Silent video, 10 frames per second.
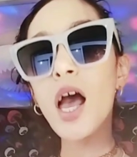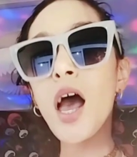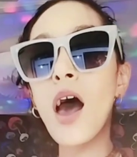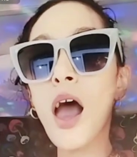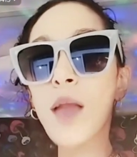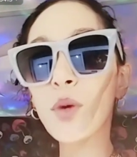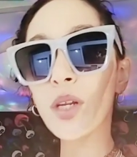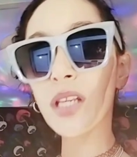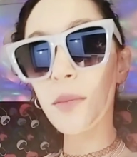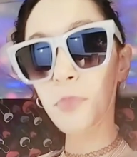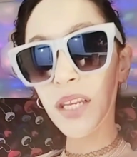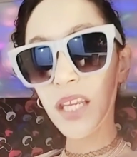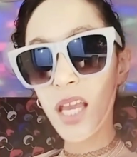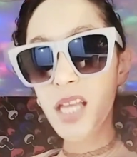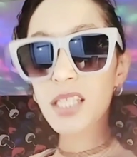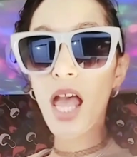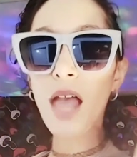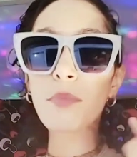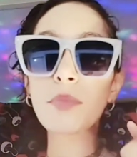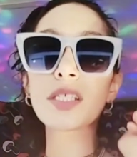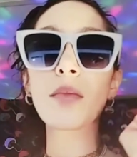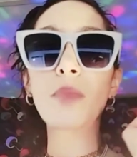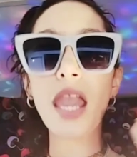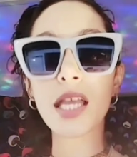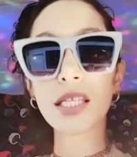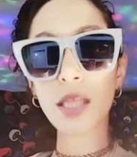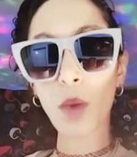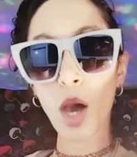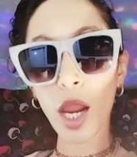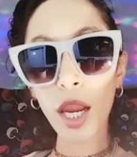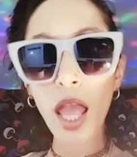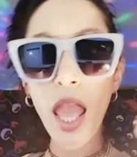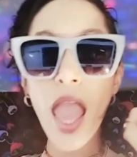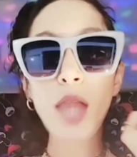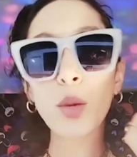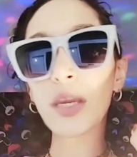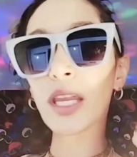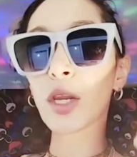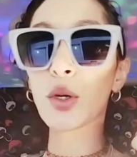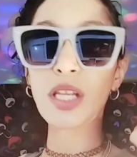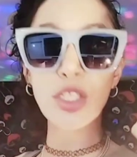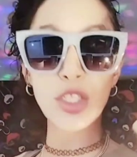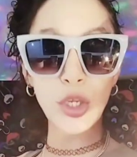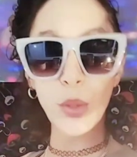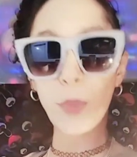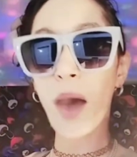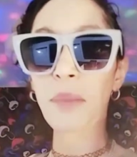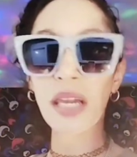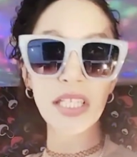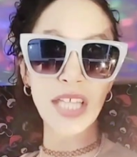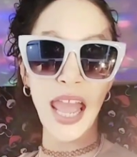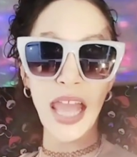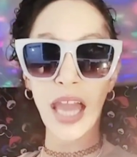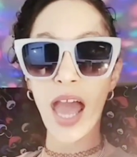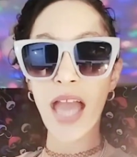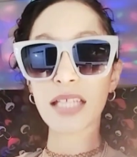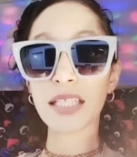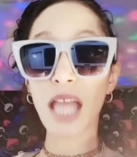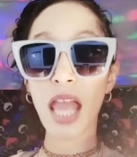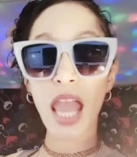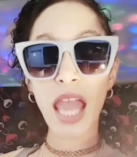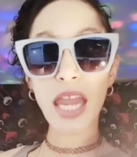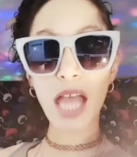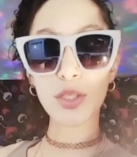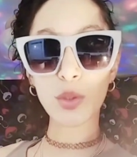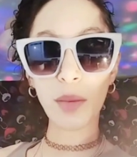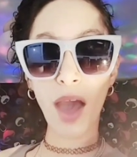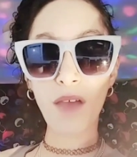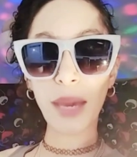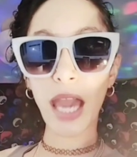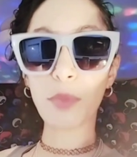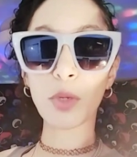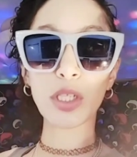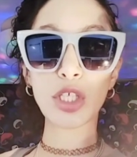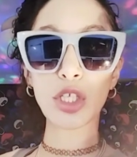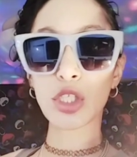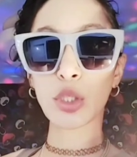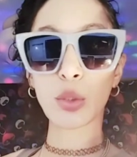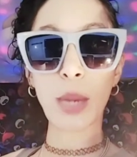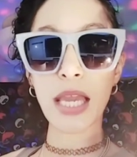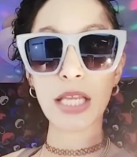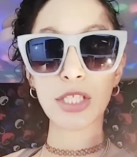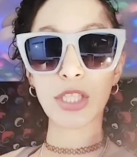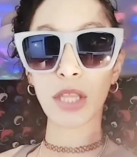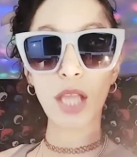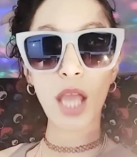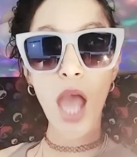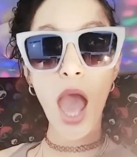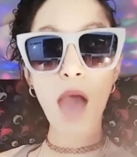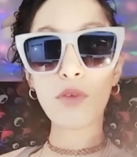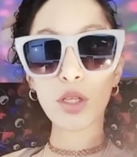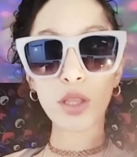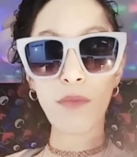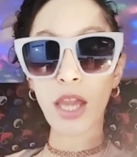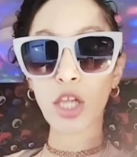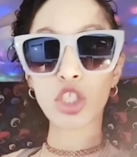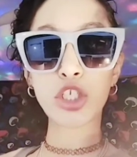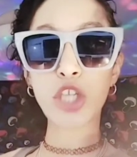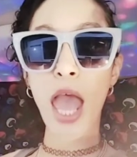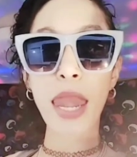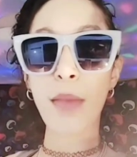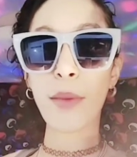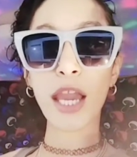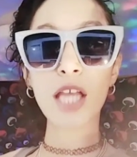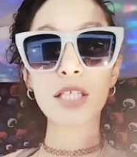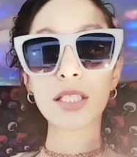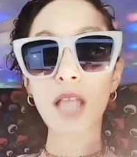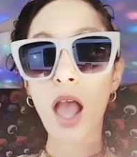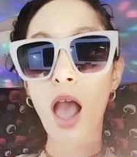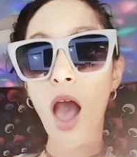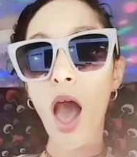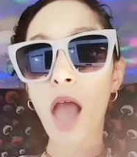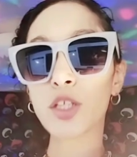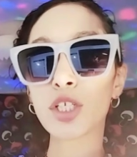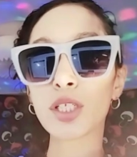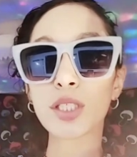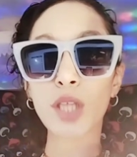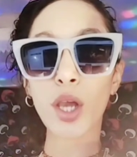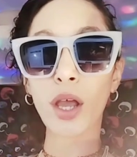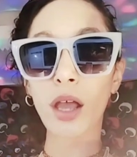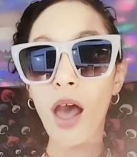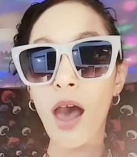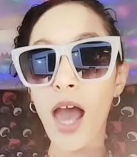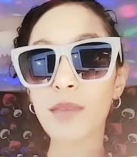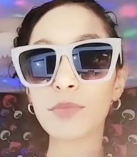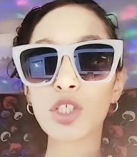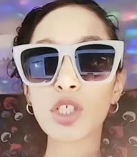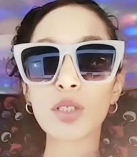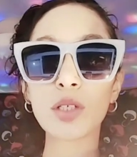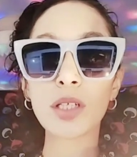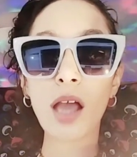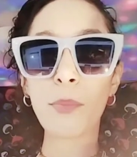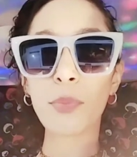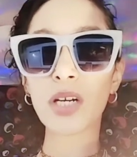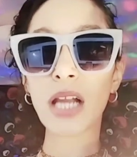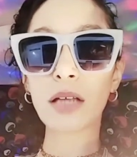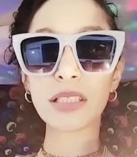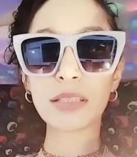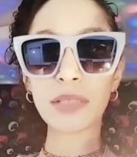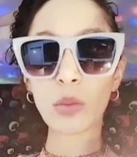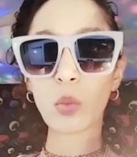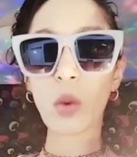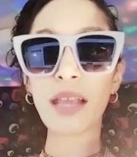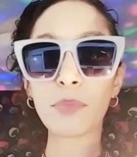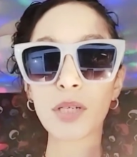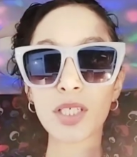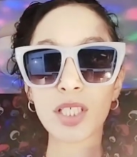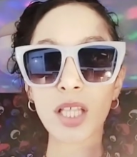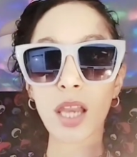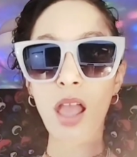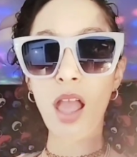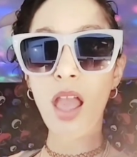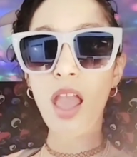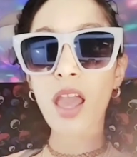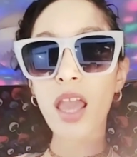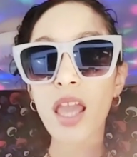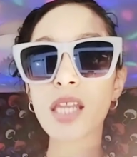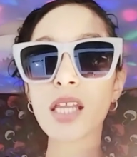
I'm going to BDSM some ASMR, and we are going to puppy today, guys. And as we puppy, I'm going to squeeze the ever living shit because I just, I'm so proud to be a white person in a